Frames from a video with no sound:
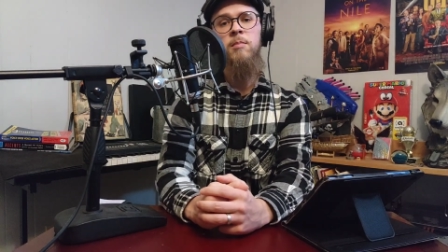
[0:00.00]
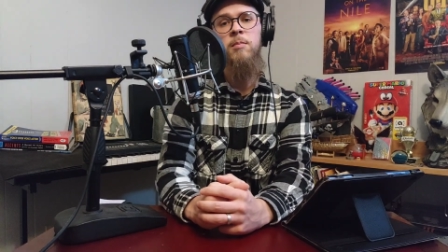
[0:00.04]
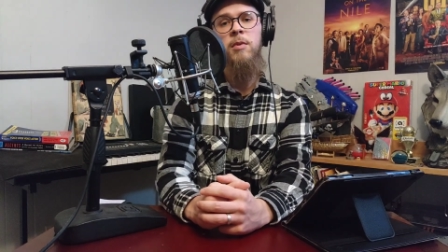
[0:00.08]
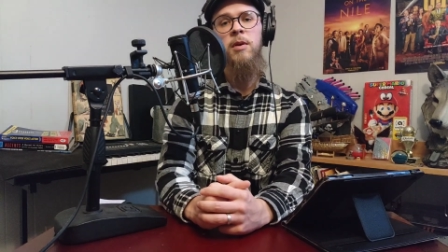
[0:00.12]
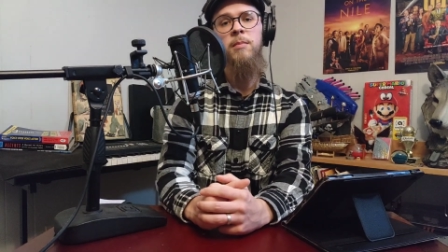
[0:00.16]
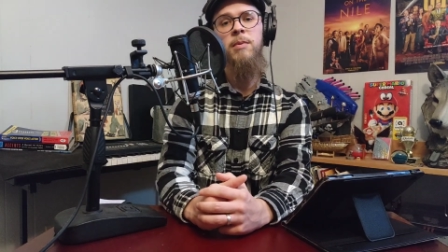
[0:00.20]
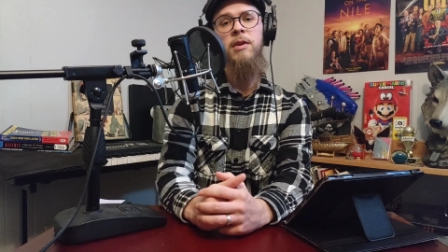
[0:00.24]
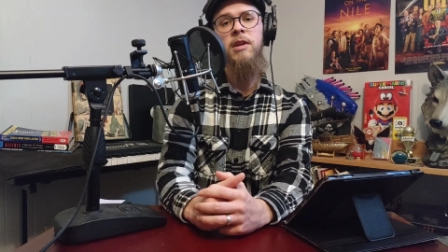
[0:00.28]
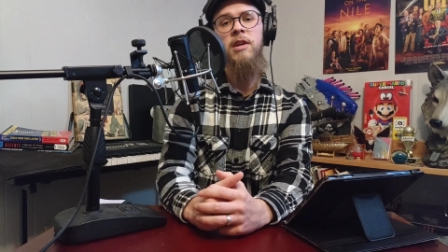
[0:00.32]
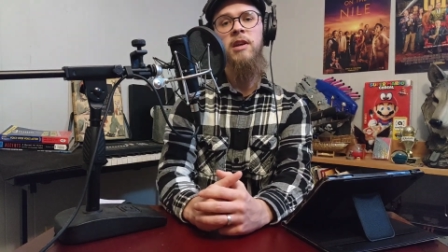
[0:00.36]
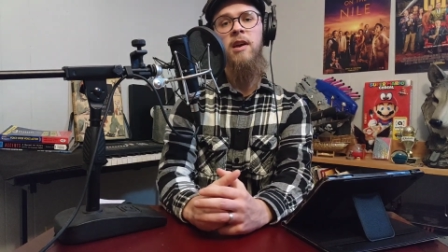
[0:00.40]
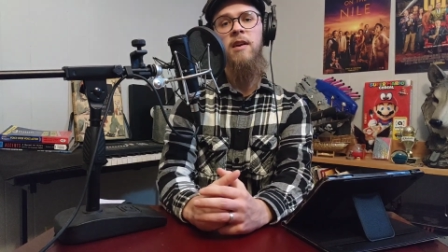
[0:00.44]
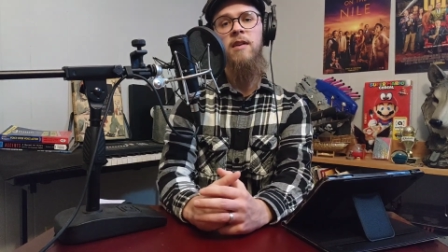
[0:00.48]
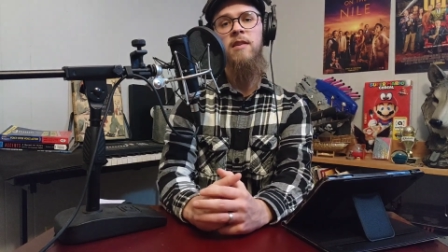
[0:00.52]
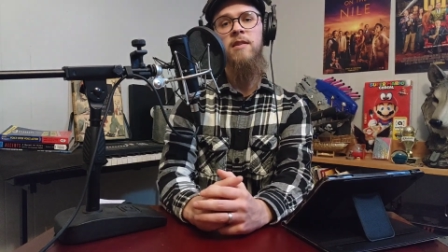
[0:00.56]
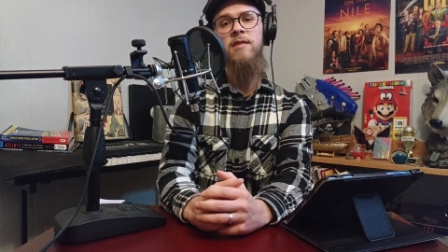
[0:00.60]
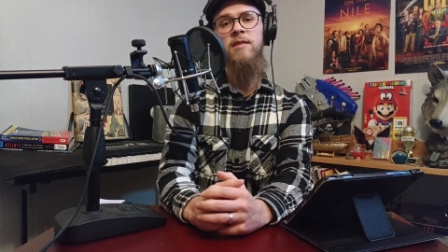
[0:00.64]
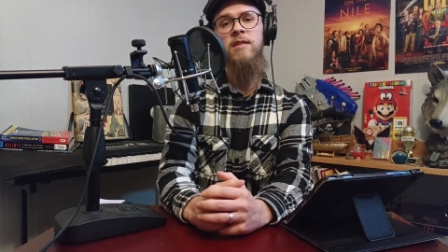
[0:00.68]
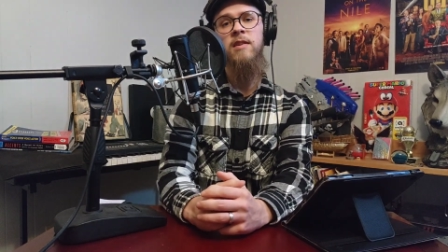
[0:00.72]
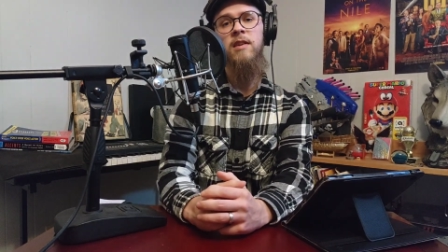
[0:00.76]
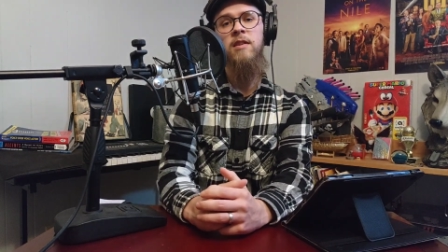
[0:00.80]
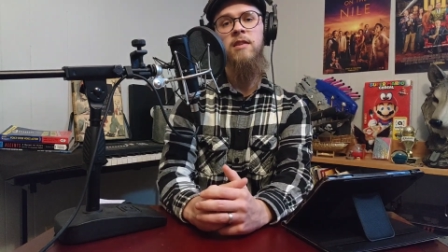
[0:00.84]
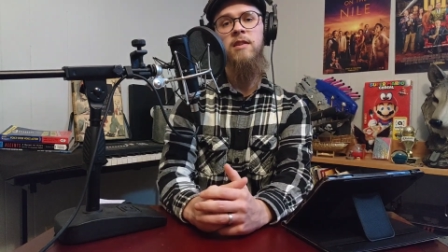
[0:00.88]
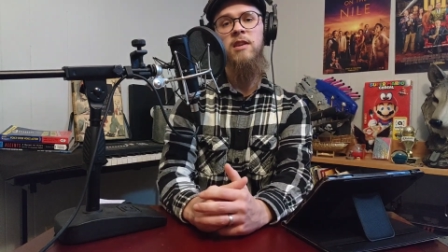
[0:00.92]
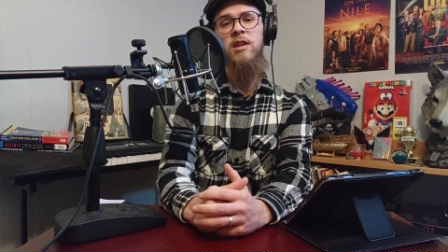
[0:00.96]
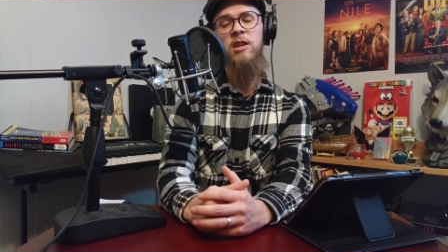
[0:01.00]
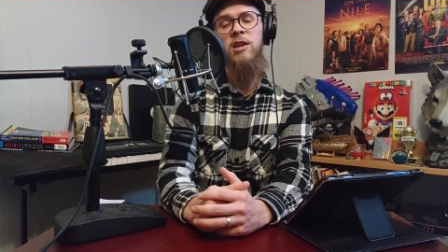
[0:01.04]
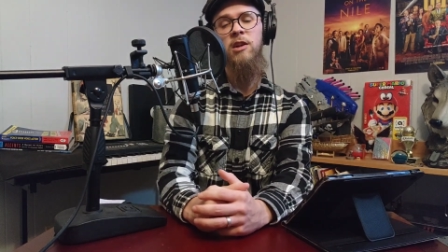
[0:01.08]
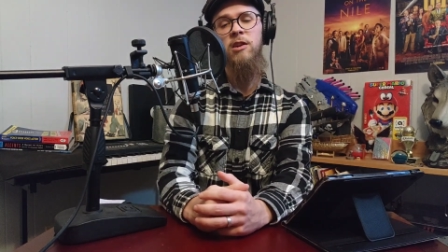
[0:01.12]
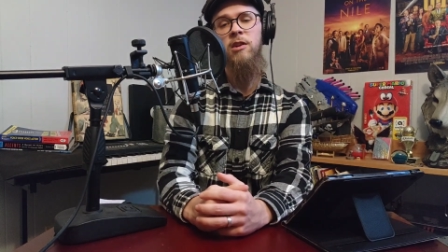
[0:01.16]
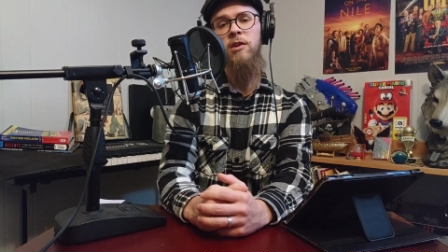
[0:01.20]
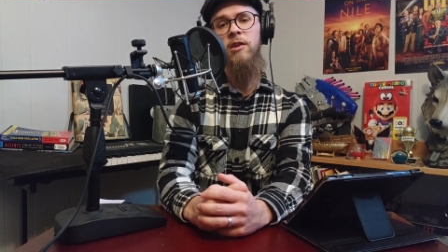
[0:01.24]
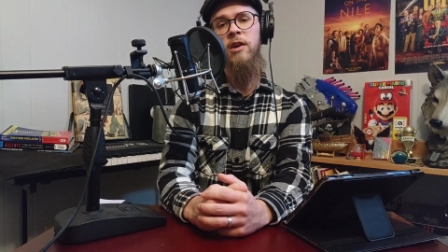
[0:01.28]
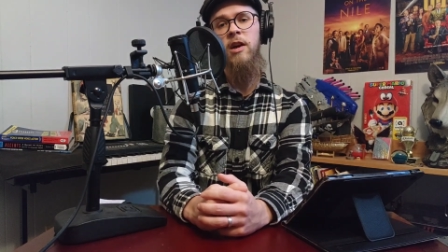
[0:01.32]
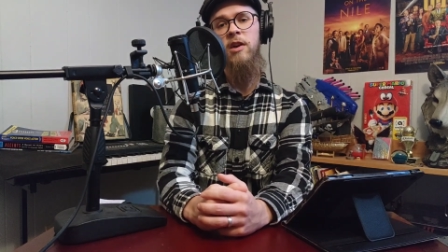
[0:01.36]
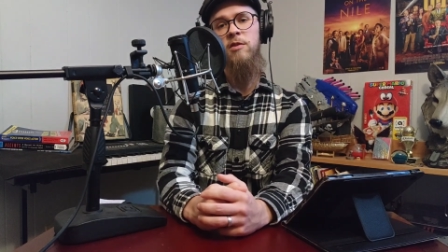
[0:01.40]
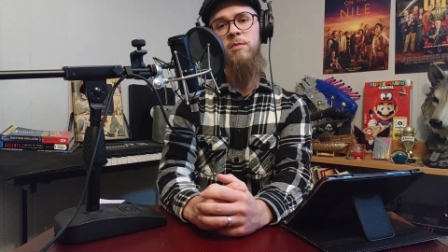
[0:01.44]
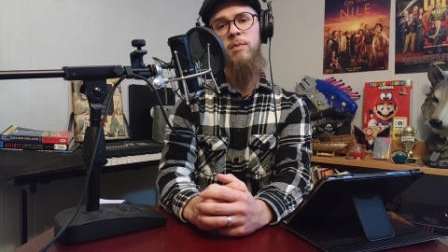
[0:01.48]
but because the
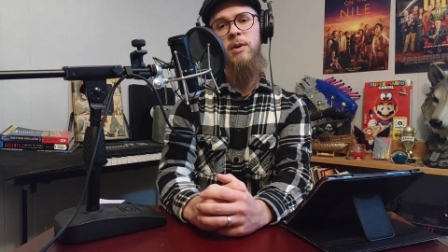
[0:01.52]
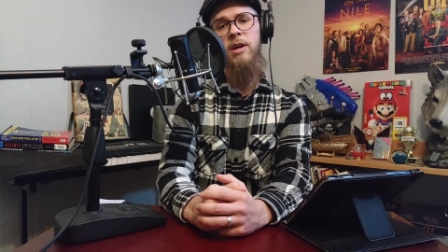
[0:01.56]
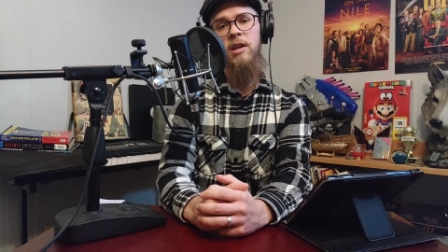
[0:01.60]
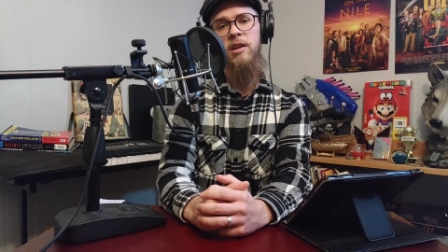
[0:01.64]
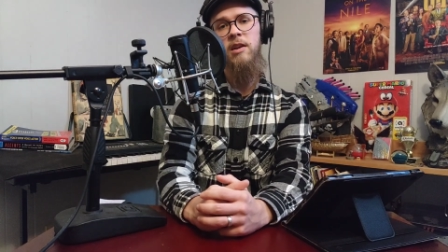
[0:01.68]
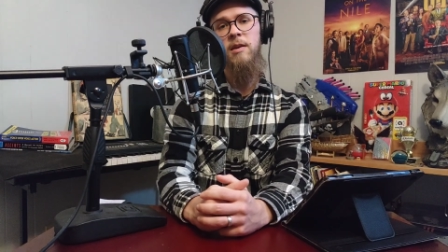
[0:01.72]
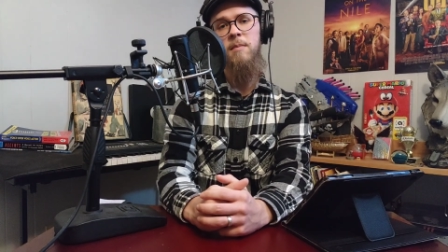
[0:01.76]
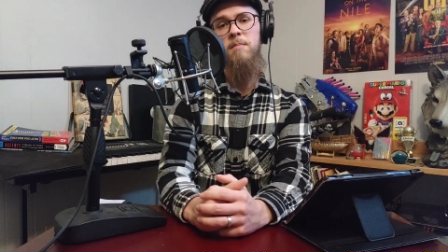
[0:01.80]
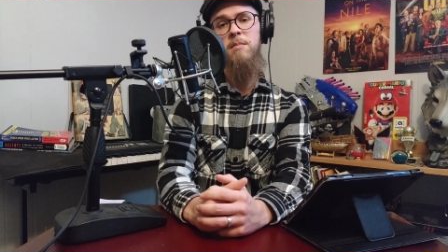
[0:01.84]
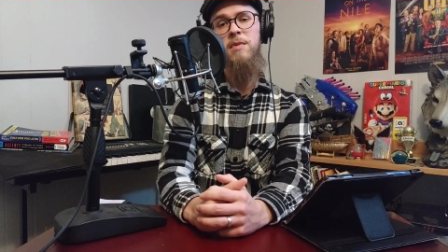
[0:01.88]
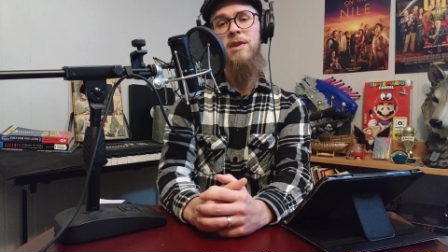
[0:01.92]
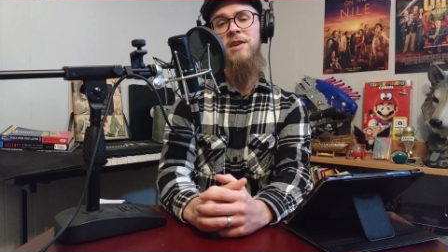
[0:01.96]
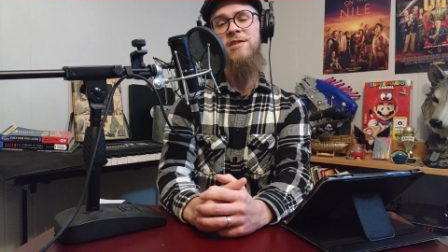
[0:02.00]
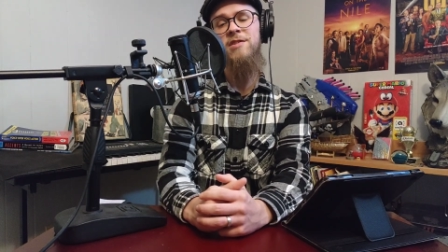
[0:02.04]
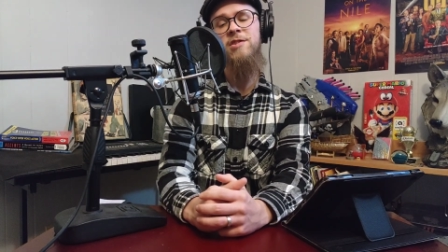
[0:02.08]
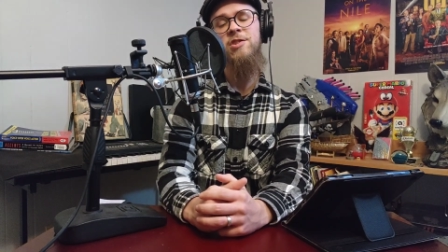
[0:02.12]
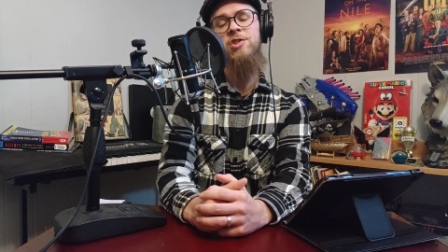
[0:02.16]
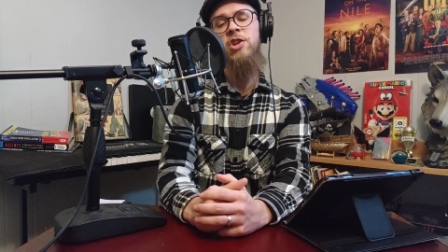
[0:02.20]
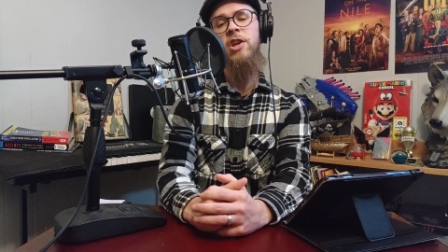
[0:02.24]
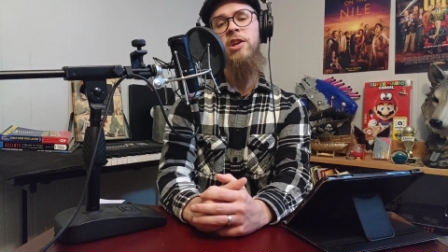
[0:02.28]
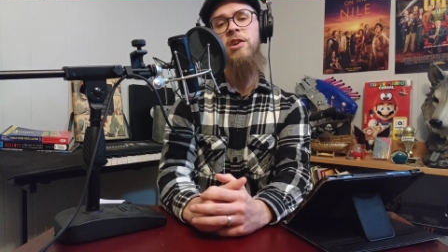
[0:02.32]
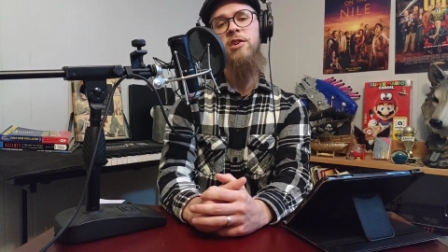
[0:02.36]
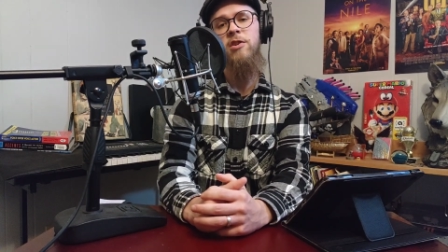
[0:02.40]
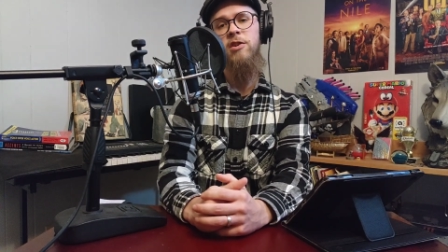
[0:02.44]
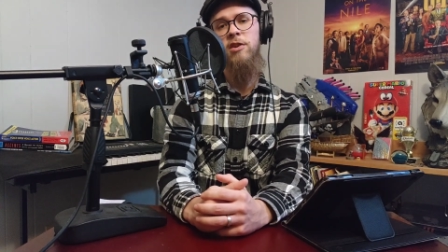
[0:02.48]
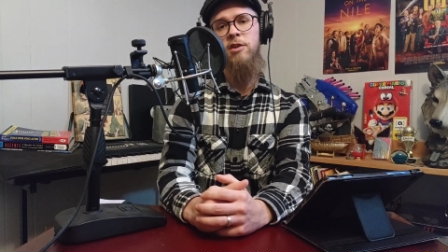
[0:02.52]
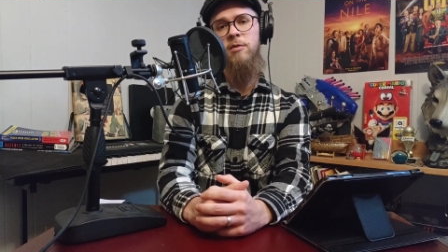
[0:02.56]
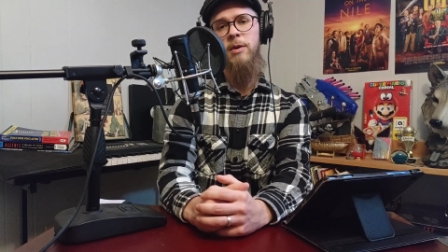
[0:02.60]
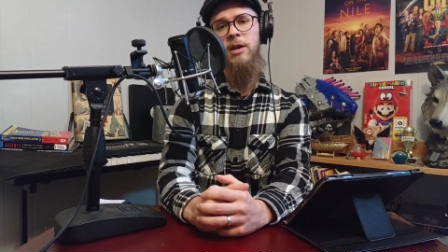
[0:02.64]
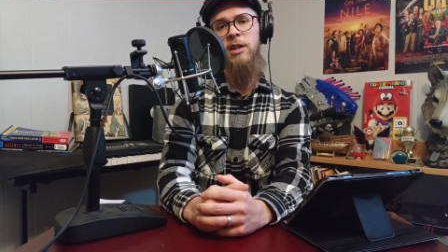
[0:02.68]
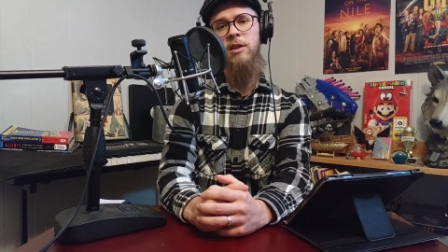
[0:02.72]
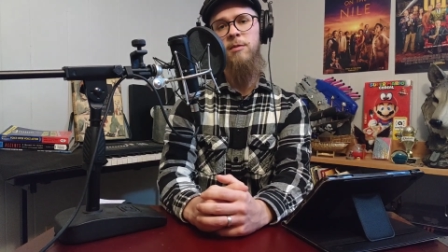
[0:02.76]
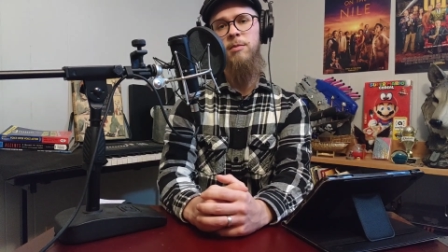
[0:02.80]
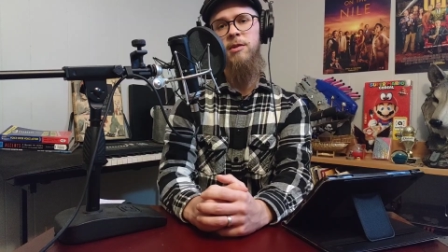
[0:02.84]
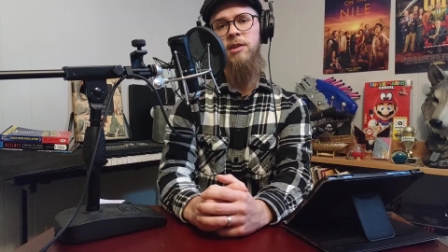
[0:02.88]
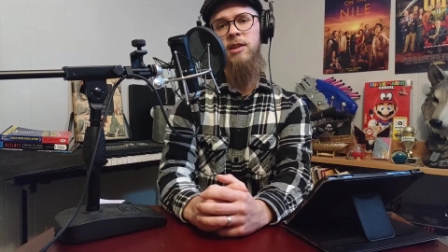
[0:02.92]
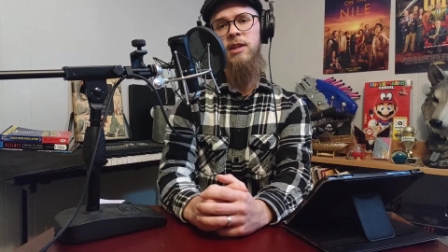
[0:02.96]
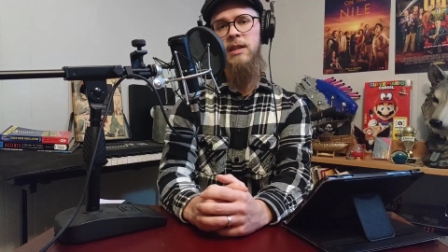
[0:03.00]
killer has been misgendered
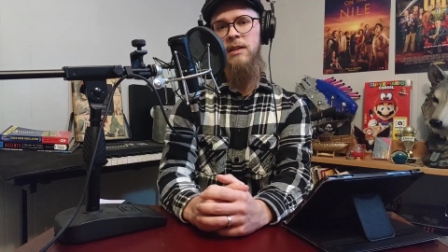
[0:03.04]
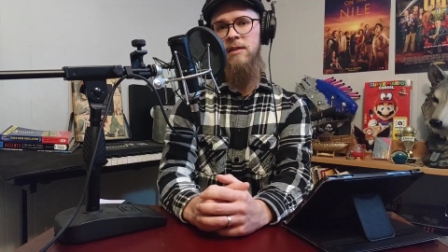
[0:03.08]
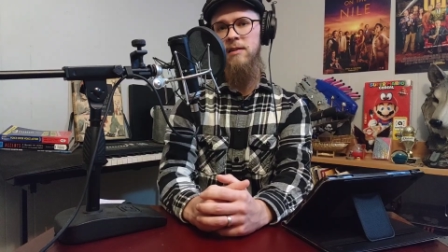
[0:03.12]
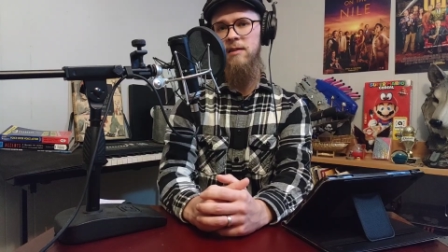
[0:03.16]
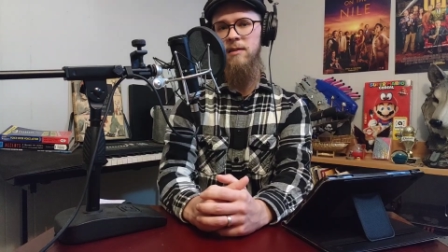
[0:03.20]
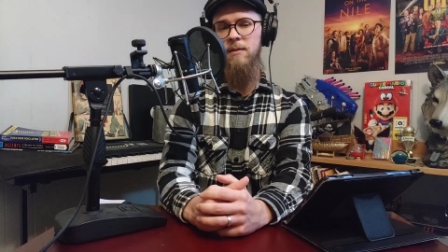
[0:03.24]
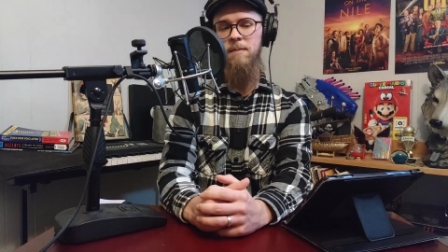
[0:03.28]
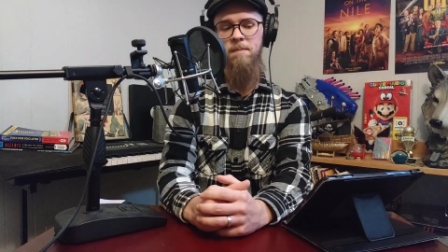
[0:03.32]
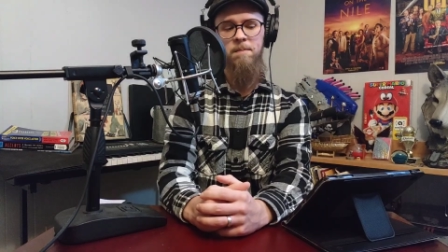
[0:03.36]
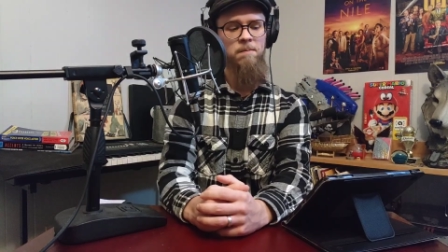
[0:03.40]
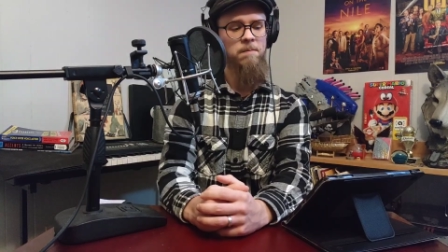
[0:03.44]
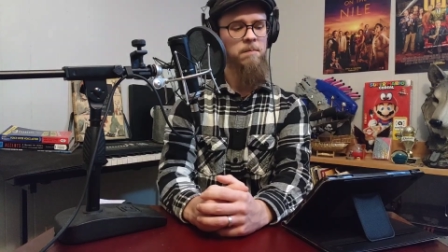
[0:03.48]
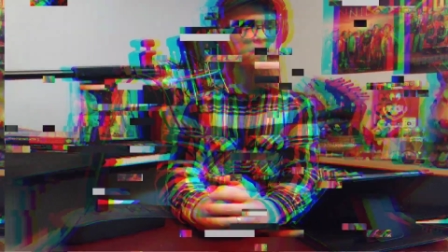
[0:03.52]
by the police.